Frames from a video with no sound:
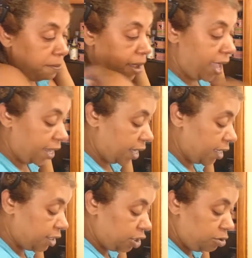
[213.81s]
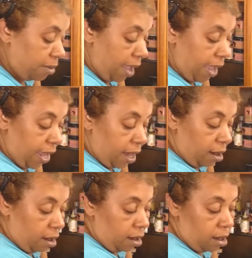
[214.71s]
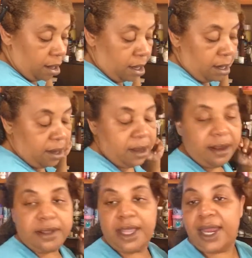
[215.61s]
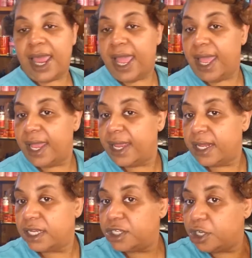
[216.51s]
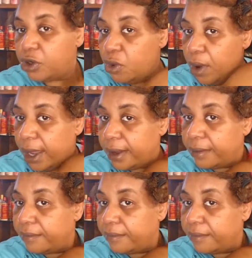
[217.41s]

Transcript: back into my hair that I took away.